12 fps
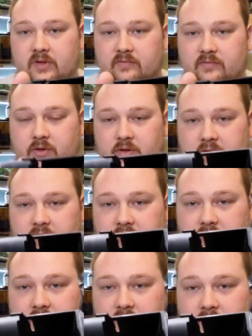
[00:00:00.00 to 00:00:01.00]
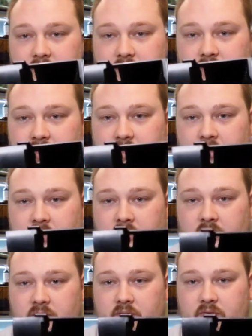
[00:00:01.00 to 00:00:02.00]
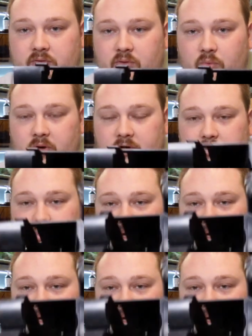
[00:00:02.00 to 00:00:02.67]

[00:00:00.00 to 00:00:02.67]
If we look in there, the water